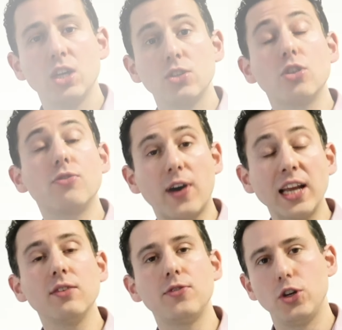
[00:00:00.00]
So the
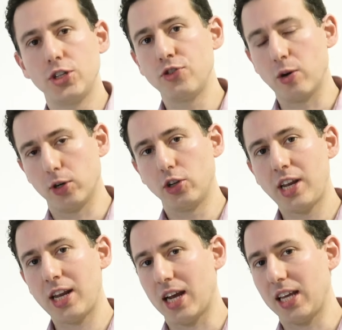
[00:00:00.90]
final infusion rate we're
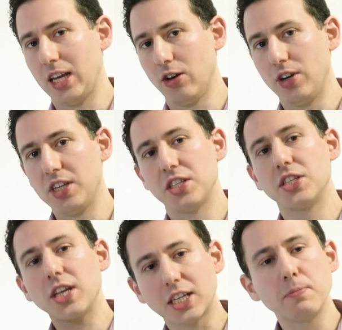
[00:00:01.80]
looking at here is the
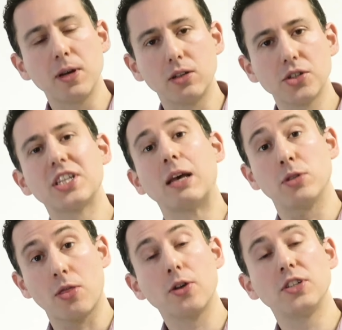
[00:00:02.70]
6 mils times
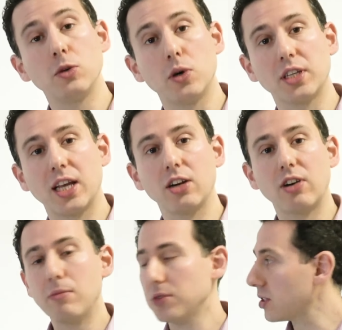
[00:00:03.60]
the 31
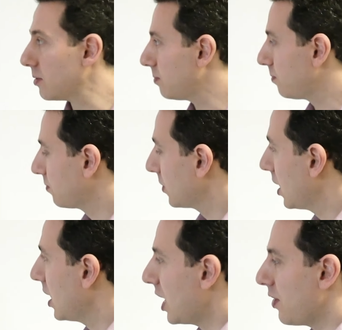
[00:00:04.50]
kilograms,
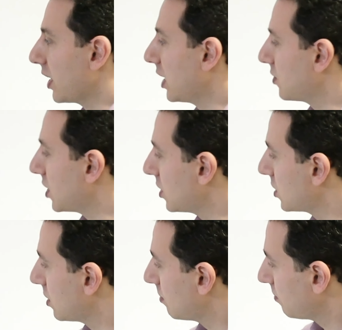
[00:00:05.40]
and that gives
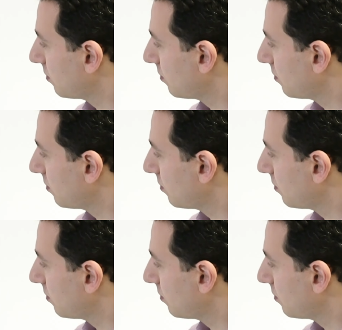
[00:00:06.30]
us